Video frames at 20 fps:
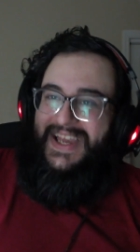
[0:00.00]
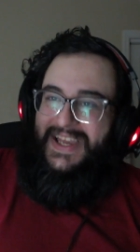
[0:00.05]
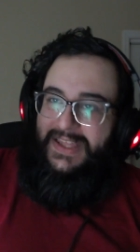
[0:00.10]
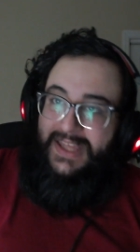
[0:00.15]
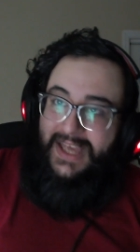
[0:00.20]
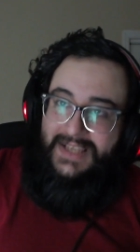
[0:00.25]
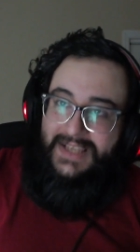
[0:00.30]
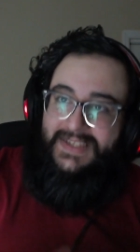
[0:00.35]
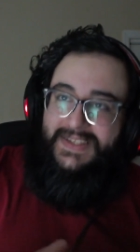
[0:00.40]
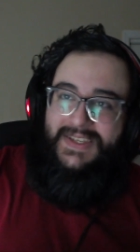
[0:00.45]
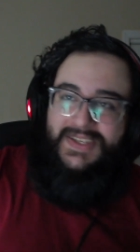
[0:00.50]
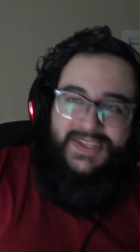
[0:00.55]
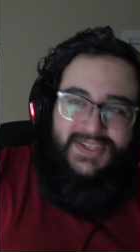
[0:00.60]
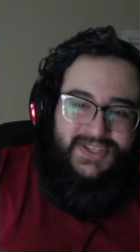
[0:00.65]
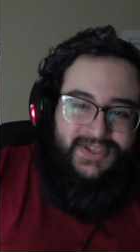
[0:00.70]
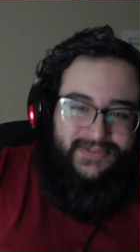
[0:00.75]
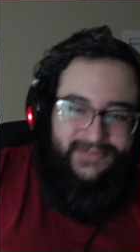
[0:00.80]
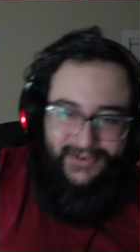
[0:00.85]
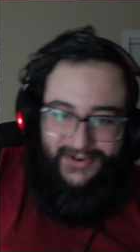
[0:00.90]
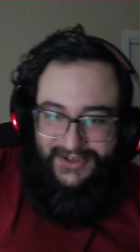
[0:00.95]
yes, this
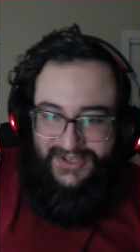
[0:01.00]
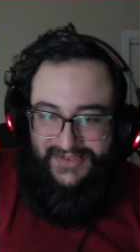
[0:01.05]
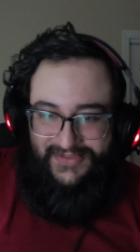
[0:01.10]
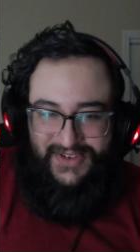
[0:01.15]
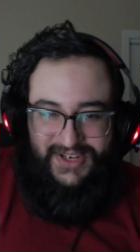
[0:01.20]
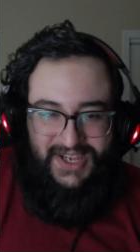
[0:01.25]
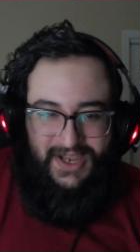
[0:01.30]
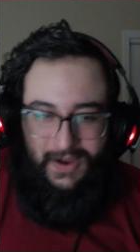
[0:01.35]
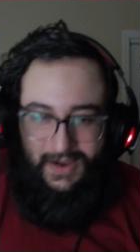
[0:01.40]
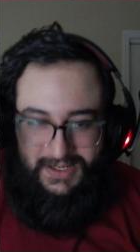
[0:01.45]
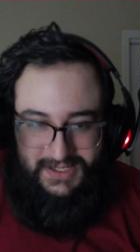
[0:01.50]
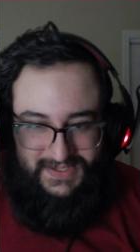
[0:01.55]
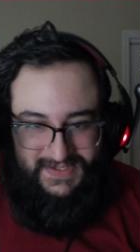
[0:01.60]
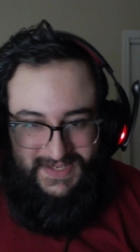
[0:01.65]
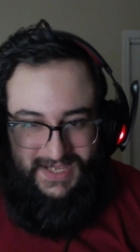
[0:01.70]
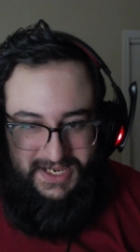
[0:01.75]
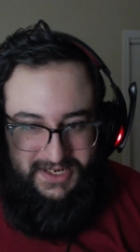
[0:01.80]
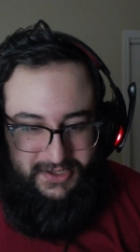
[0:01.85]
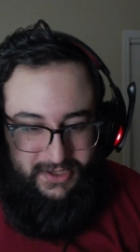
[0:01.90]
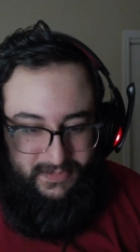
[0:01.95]
is the first video I
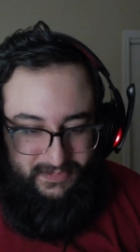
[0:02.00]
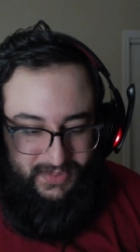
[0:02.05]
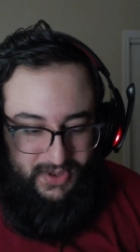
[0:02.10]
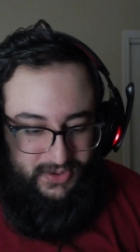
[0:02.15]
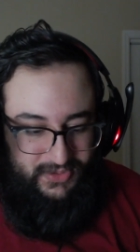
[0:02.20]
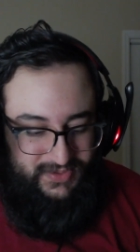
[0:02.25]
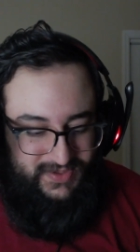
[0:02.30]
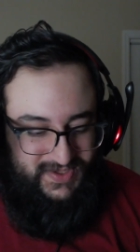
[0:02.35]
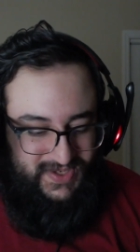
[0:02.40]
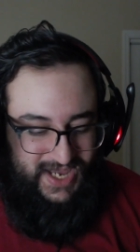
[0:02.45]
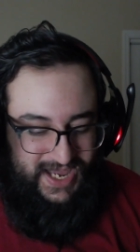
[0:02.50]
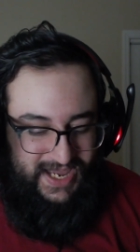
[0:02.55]
decided to post.